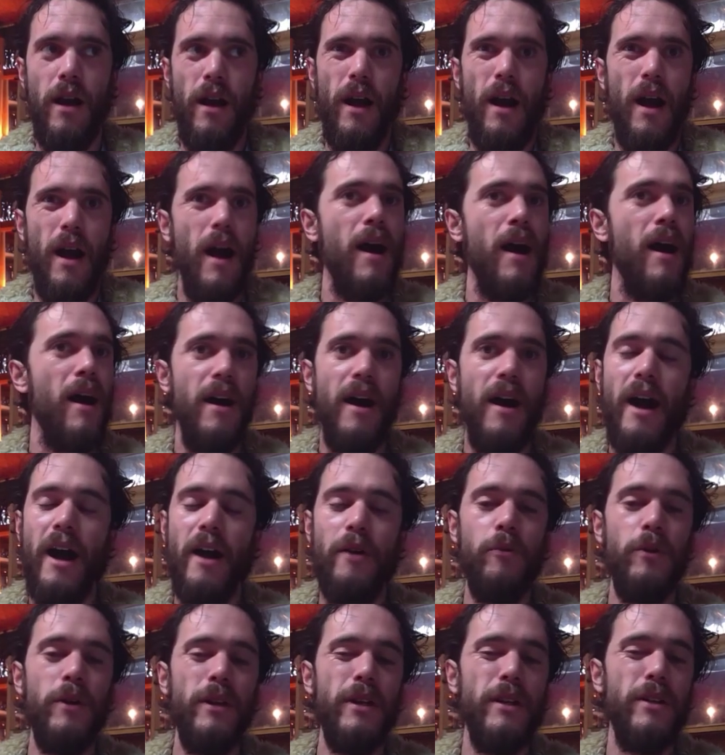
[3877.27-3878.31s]
I
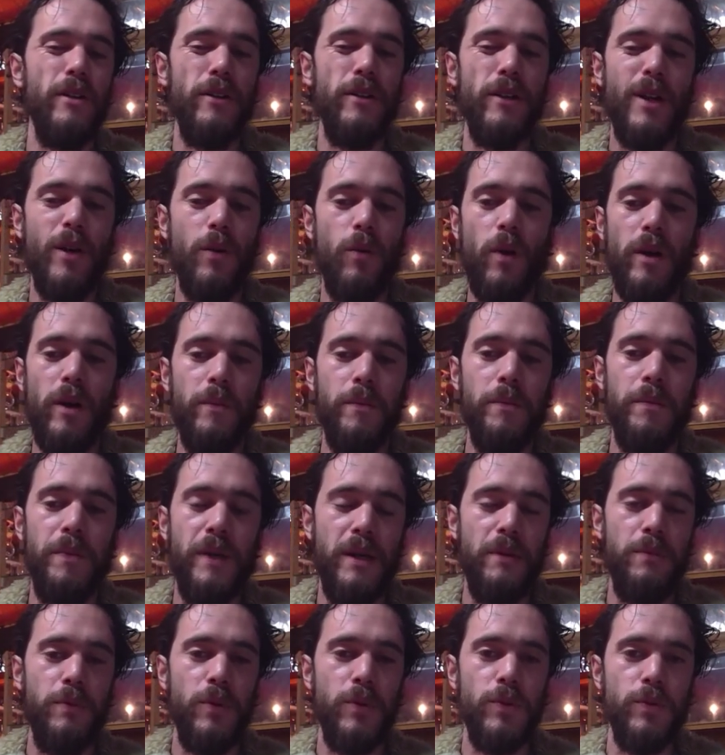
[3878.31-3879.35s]
really don't know what
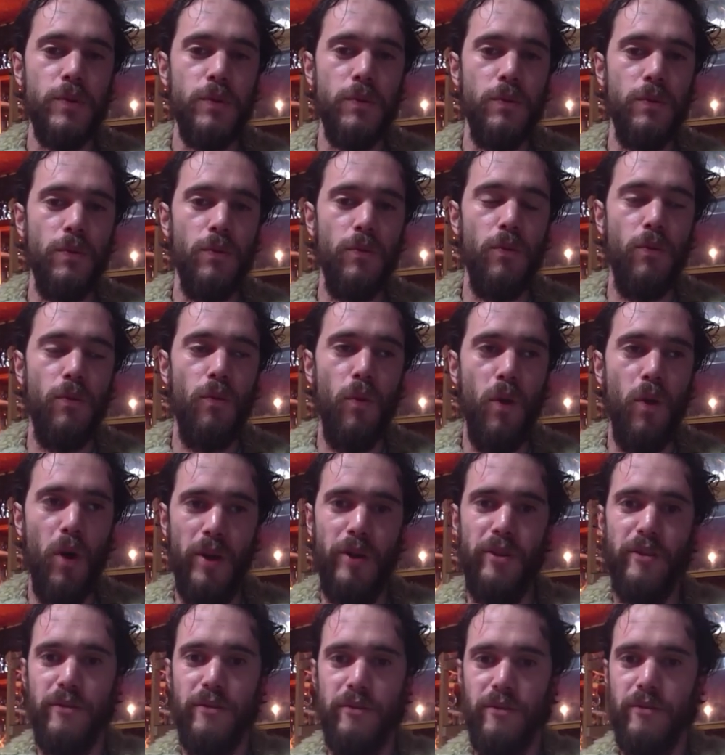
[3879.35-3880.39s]
people
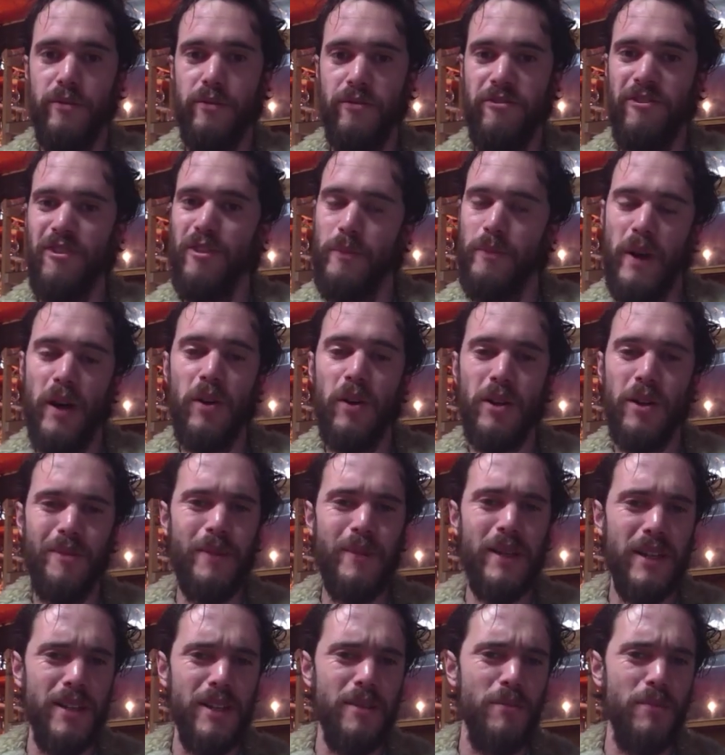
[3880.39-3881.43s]
want from
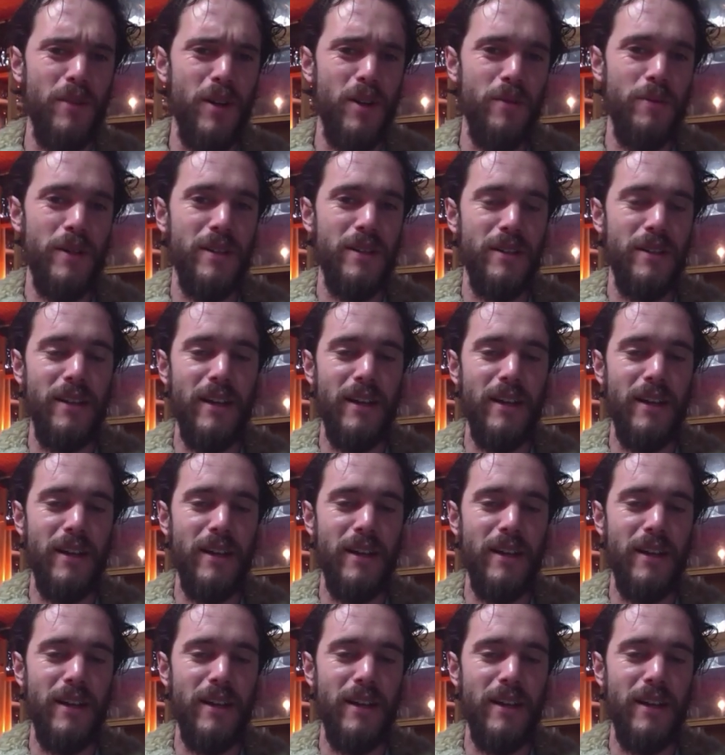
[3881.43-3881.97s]
alchemy at the moment.